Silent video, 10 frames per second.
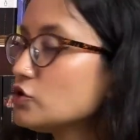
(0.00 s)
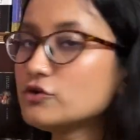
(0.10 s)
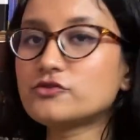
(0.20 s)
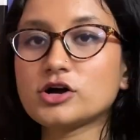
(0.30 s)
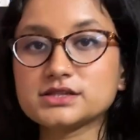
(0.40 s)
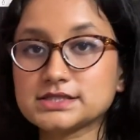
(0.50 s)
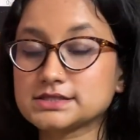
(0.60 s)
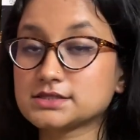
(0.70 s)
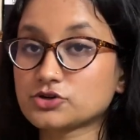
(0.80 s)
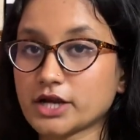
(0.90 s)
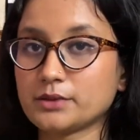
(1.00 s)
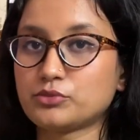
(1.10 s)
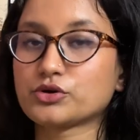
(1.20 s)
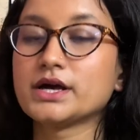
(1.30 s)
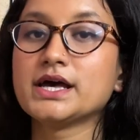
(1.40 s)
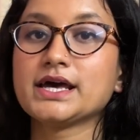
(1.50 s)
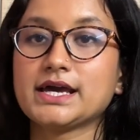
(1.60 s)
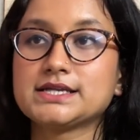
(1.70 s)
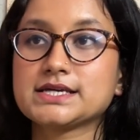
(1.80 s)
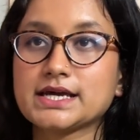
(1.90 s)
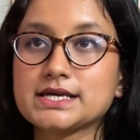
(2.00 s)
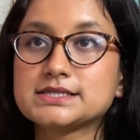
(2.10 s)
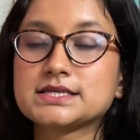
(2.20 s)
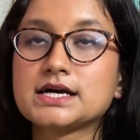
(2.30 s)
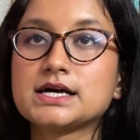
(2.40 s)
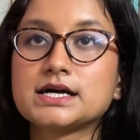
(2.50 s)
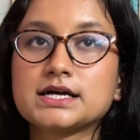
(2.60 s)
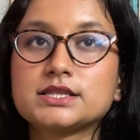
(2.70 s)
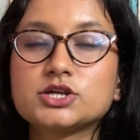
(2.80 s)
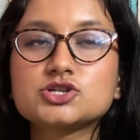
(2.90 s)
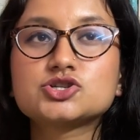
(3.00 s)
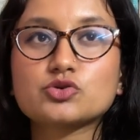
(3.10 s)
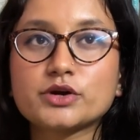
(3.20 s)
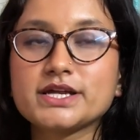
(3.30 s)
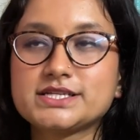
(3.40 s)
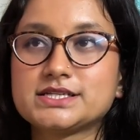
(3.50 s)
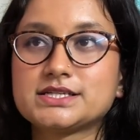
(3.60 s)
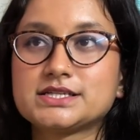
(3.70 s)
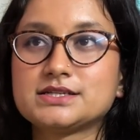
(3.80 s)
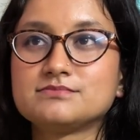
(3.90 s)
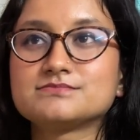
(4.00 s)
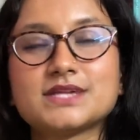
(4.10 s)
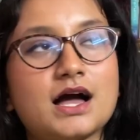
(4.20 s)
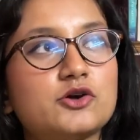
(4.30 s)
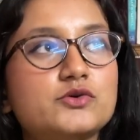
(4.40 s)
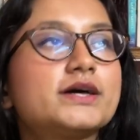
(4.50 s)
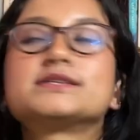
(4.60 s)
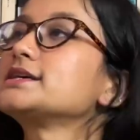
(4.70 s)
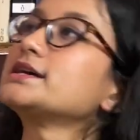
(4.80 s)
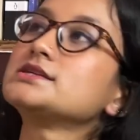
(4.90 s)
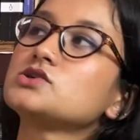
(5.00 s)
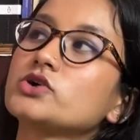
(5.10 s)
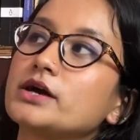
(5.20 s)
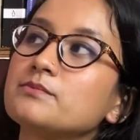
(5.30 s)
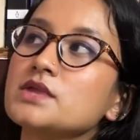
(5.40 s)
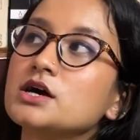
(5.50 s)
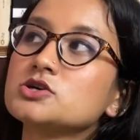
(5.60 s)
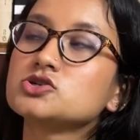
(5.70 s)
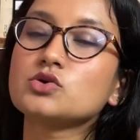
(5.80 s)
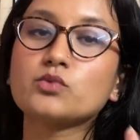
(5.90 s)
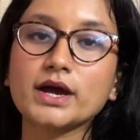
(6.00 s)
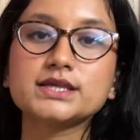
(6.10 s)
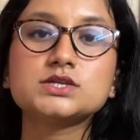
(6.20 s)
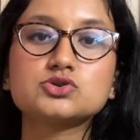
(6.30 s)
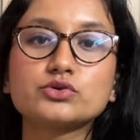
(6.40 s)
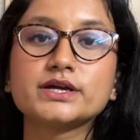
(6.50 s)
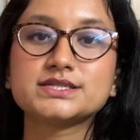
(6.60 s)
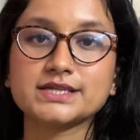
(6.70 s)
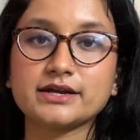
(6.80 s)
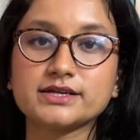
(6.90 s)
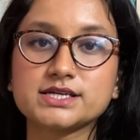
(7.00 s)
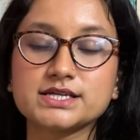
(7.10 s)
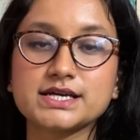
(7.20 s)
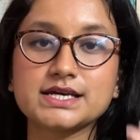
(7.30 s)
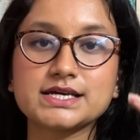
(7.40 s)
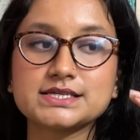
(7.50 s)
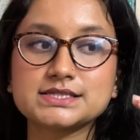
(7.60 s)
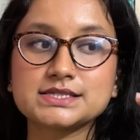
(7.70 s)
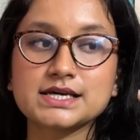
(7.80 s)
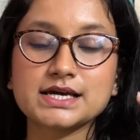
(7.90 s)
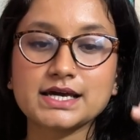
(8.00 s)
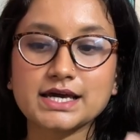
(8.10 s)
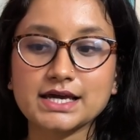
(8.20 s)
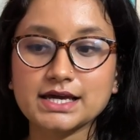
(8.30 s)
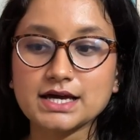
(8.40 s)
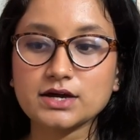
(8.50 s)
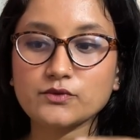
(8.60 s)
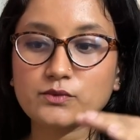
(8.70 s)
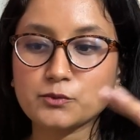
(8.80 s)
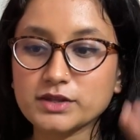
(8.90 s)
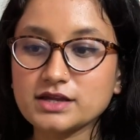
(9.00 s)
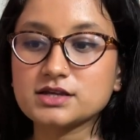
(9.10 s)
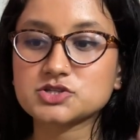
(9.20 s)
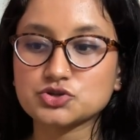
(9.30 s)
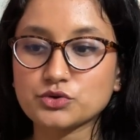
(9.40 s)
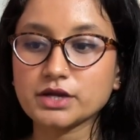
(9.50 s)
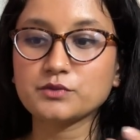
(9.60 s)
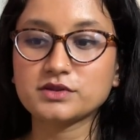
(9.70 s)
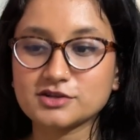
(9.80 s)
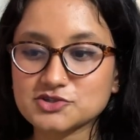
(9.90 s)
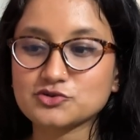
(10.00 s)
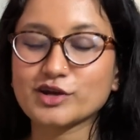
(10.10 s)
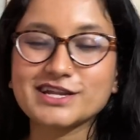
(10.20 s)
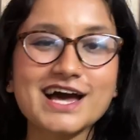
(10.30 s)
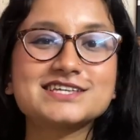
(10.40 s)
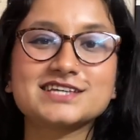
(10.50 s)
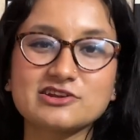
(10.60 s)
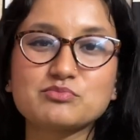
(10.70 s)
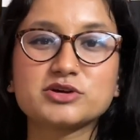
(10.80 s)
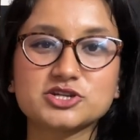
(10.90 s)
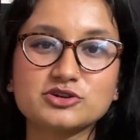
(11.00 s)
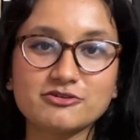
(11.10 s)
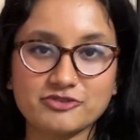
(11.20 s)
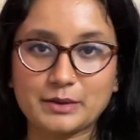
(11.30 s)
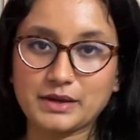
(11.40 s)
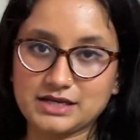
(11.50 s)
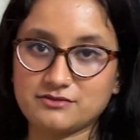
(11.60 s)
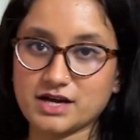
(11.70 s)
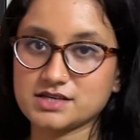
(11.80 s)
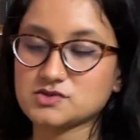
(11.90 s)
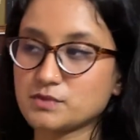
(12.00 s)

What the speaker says: Overall, this is a great book. It is the story. How do I say this? Okay, so the way the story is narrated is within a story within a story. It has that particular framing device.